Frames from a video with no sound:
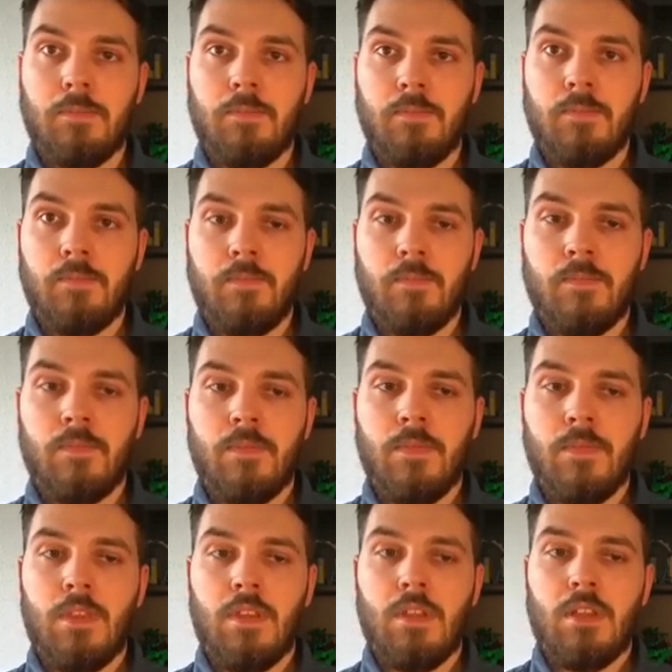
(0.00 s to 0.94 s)
is,
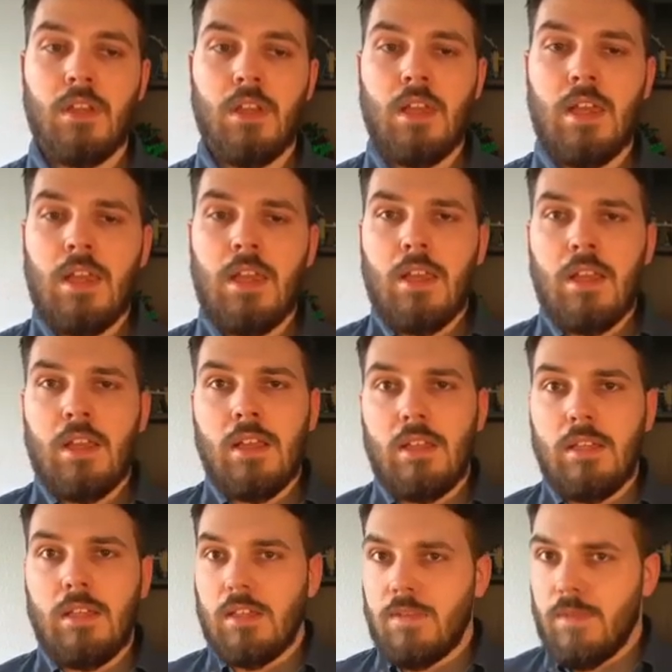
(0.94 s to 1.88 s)
is realized
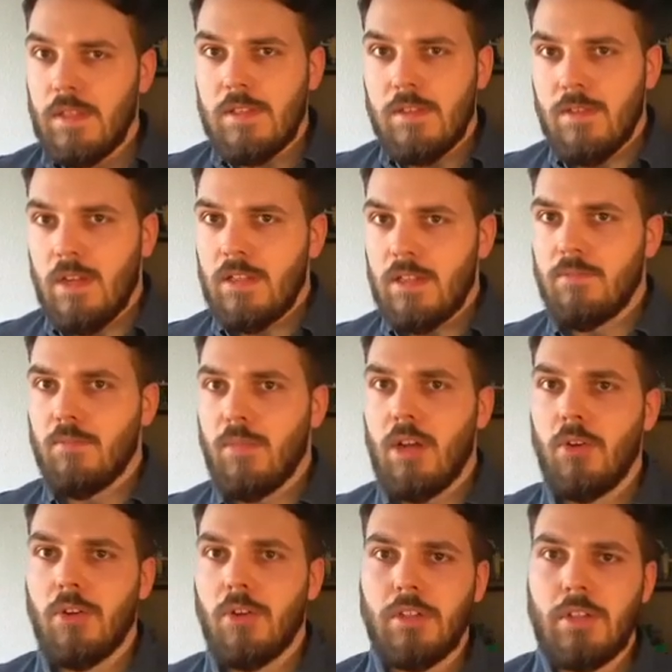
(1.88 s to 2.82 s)
using Docker
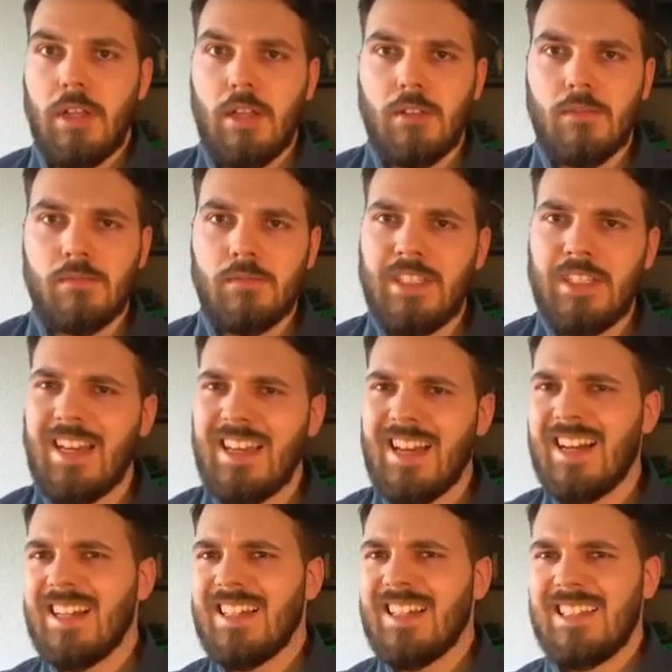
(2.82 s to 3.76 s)
Compose.
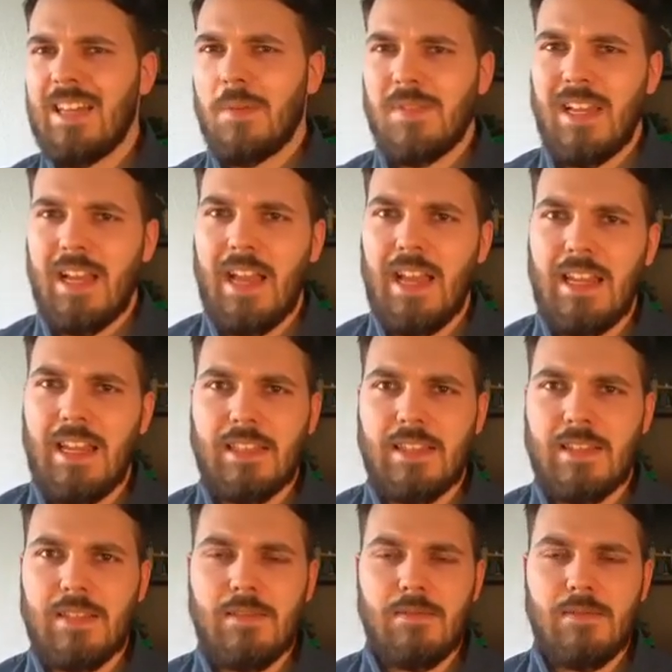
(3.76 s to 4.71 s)
So, well,
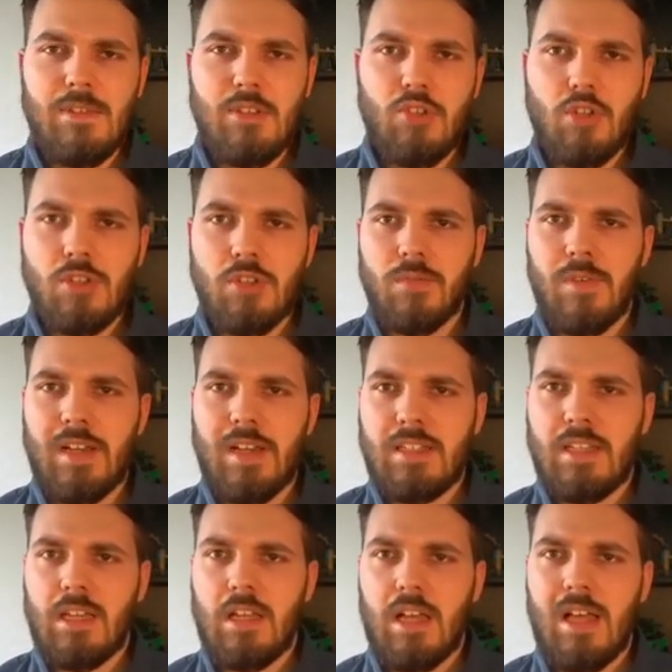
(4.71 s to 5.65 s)
some people
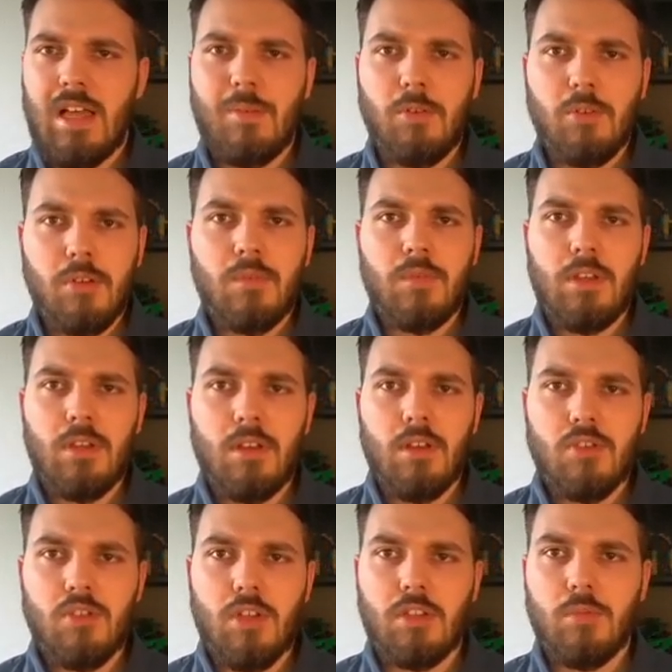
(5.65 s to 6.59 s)
might think I'm in a
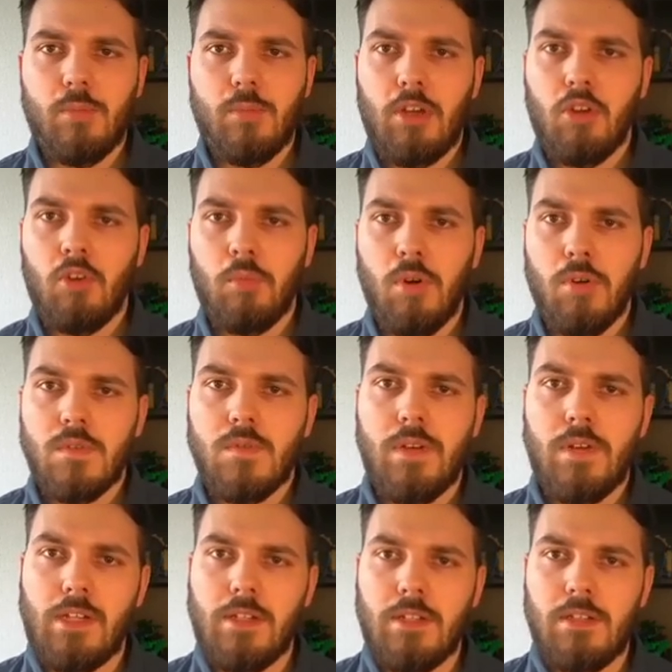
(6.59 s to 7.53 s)
hurry.
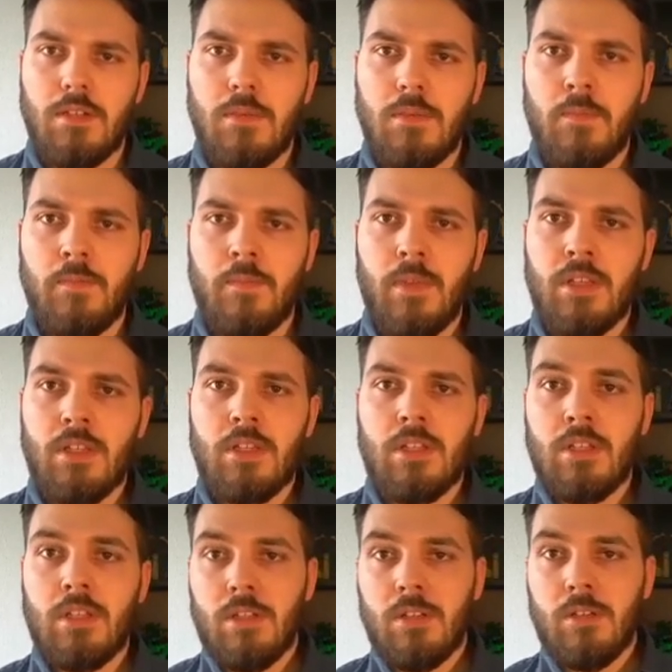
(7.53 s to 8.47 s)
How can I get Work
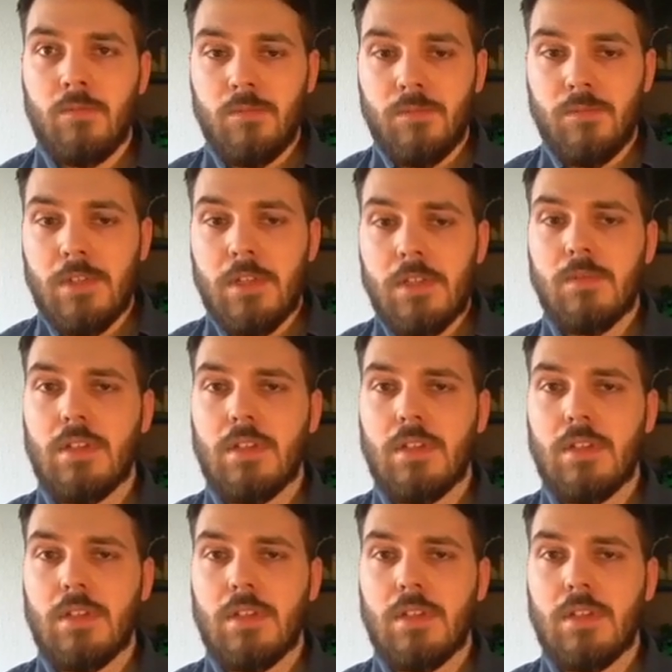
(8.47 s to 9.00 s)
Adventure running?